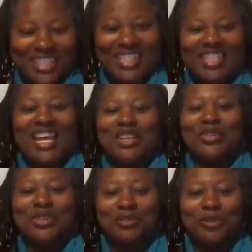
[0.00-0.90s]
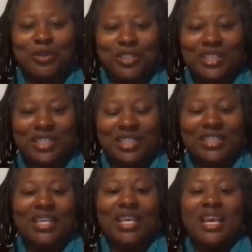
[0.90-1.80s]
teaching at
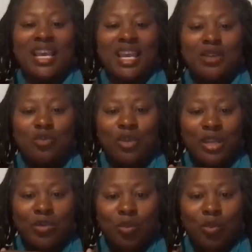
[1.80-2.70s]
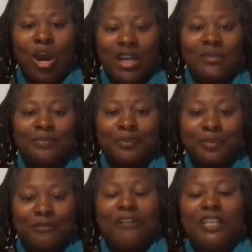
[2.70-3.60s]
universities. And we want
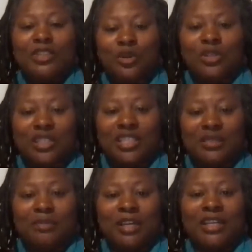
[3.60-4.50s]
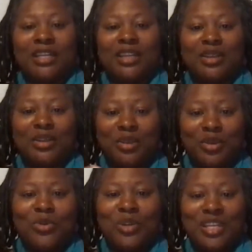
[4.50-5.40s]
resources, but
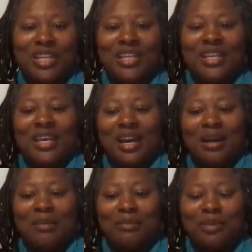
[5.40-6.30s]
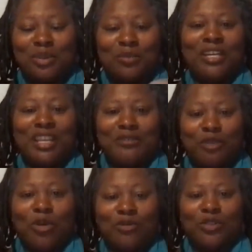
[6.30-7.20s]
you need to be
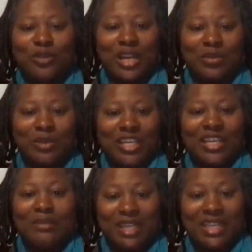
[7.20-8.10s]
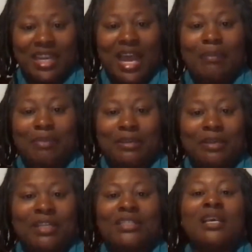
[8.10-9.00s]
involved so that we can make it happen,
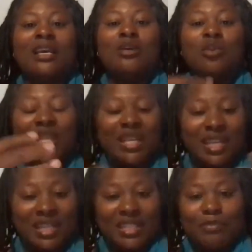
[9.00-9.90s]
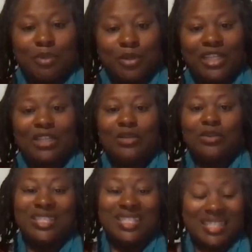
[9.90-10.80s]
because we think it's important
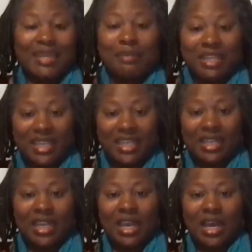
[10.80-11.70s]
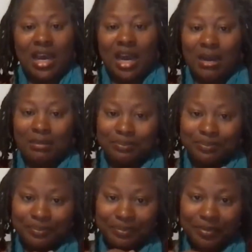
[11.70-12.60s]
to disseminate
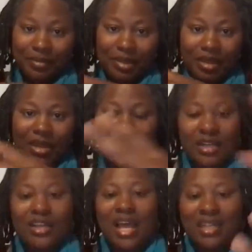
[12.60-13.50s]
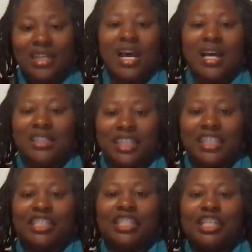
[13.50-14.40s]
that
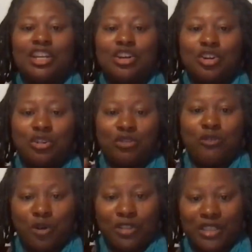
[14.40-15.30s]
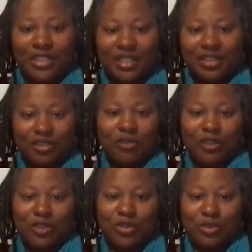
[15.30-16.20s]
knowledge across
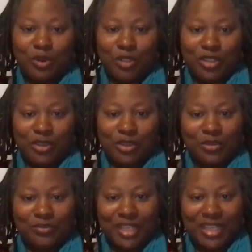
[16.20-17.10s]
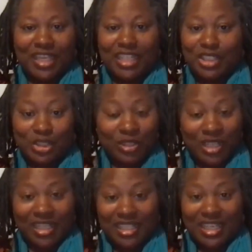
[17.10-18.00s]
the board. So again,
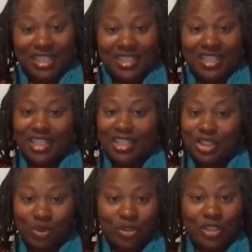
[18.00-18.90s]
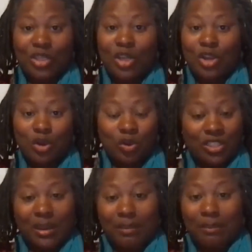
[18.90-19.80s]
join HSA, join
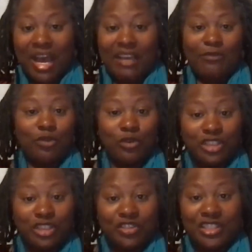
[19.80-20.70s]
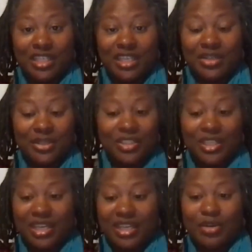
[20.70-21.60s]
Kosamba. If you're interested in the
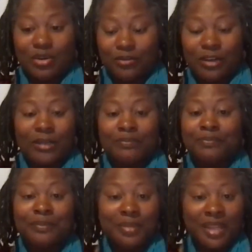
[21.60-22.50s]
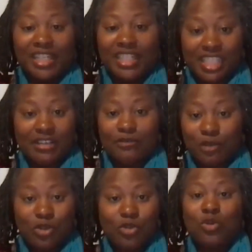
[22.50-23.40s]
study of Haitian
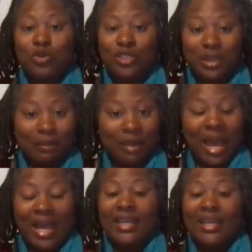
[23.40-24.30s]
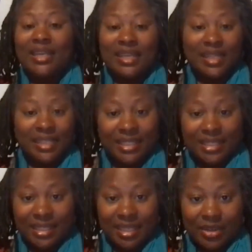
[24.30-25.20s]
Vodou, Kosamba
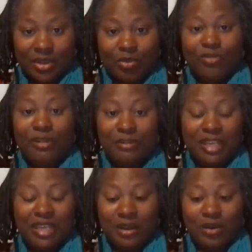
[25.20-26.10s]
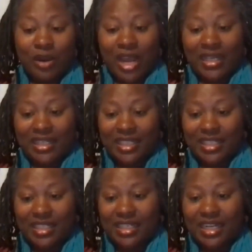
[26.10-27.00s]
is the premier
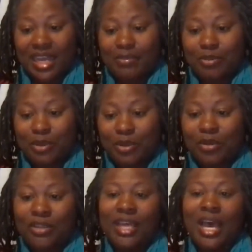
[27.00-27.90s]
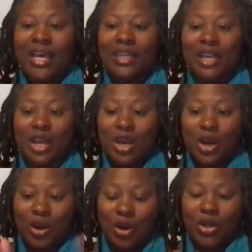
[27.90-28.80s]
organization, and I put all that
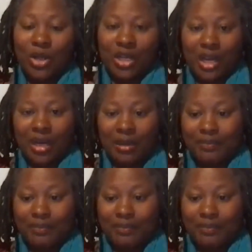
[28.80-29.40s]
on